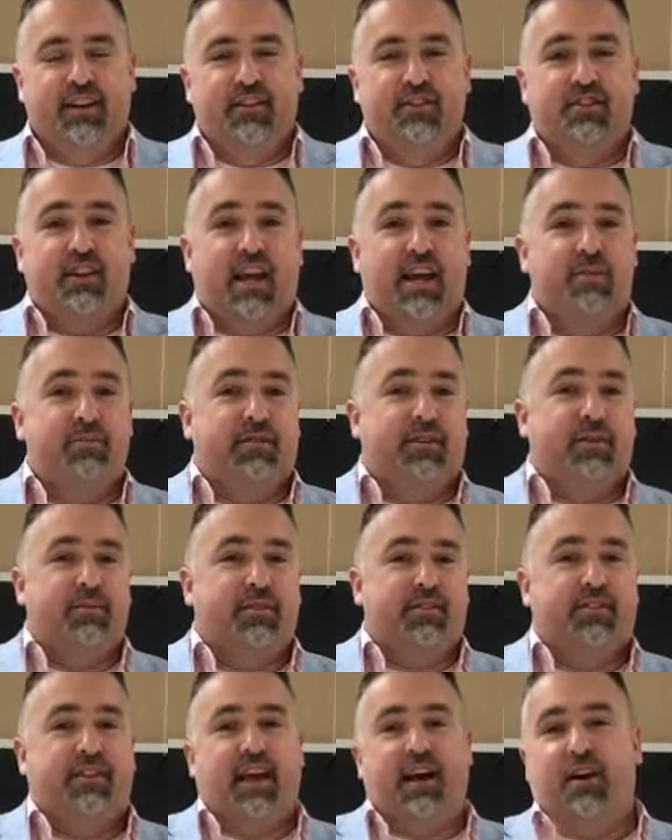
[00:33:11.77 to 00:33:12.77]
James
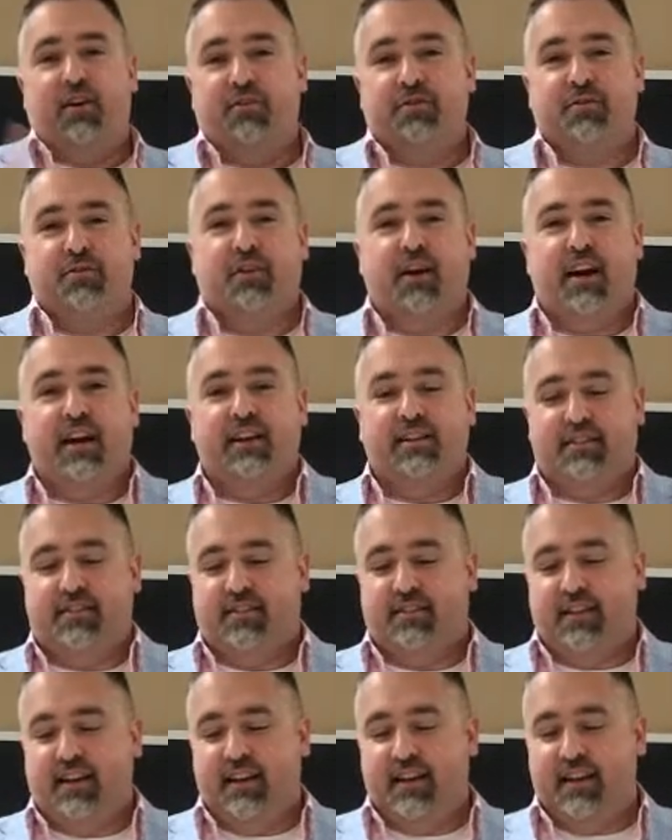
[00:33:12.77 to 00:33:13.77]
himself
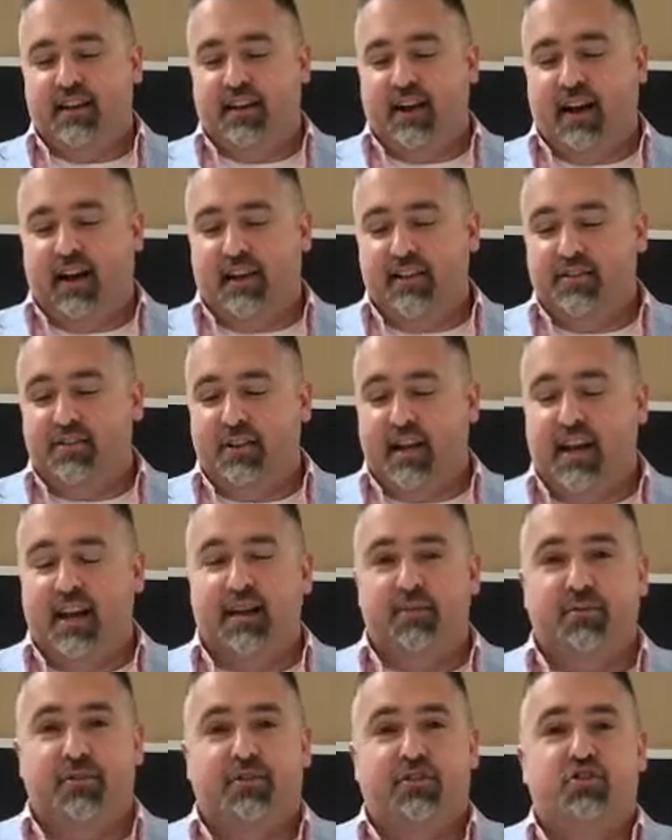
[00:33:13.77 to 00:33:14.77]
writes in
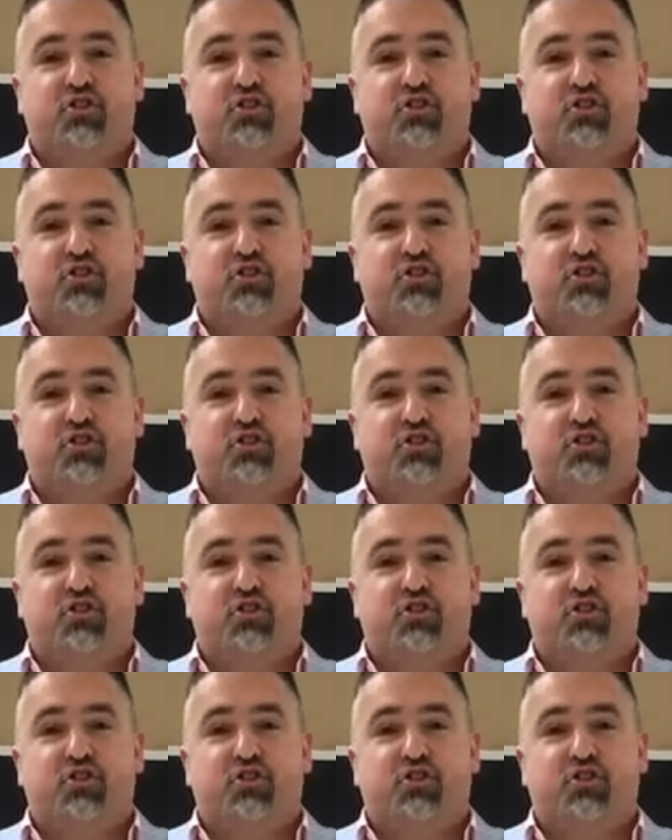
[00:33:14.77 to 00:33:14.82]
James,